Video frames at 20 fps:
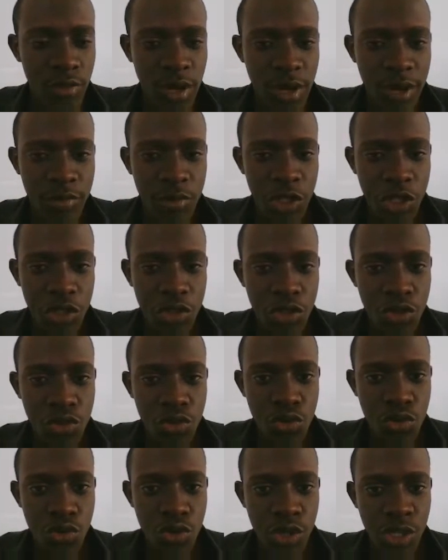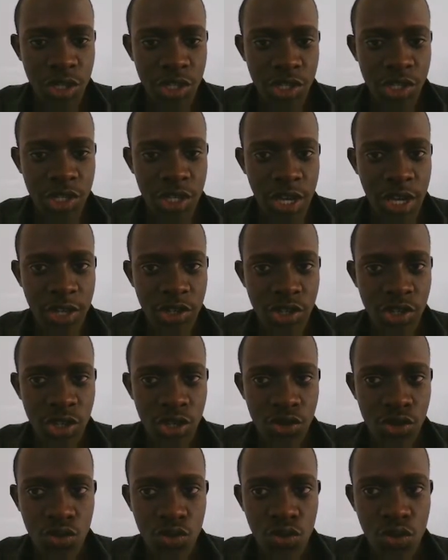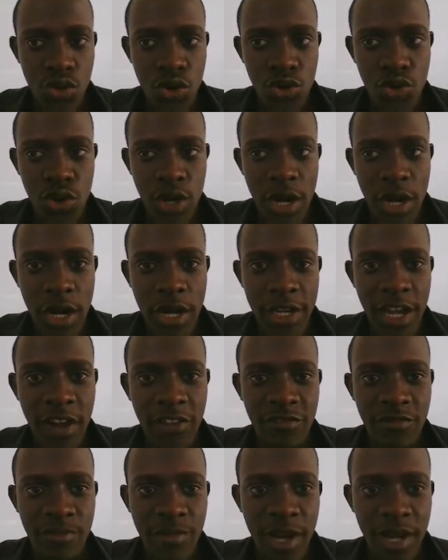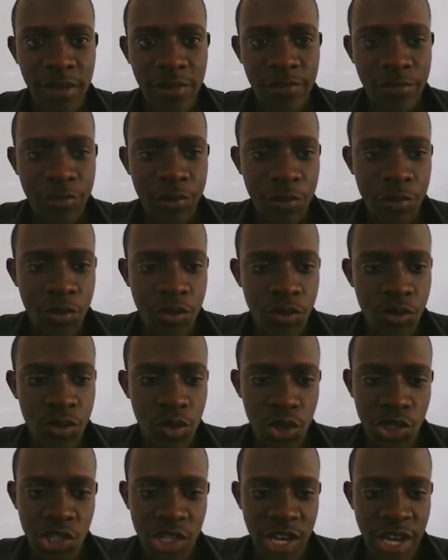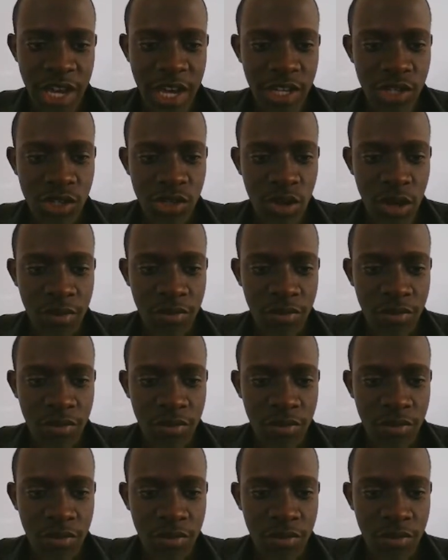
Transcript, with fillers: what I'm going to do in this case is to go to our navbar, so JS.